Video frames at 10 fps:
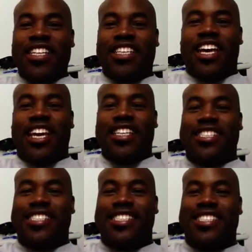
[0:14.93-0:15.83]
Today is
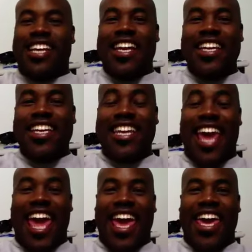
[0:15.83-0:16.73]

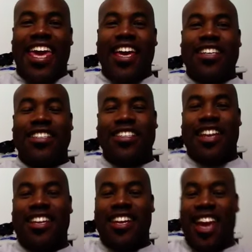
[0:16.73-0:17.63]
Sunday,
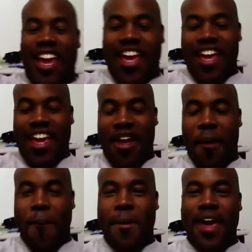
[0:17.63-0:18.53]

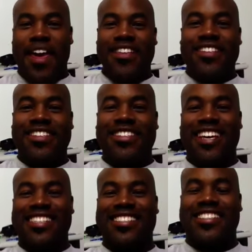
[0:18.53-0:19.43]
May
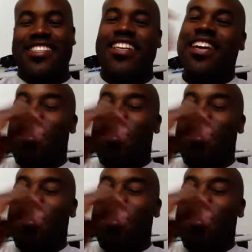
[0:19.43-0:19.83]
6th,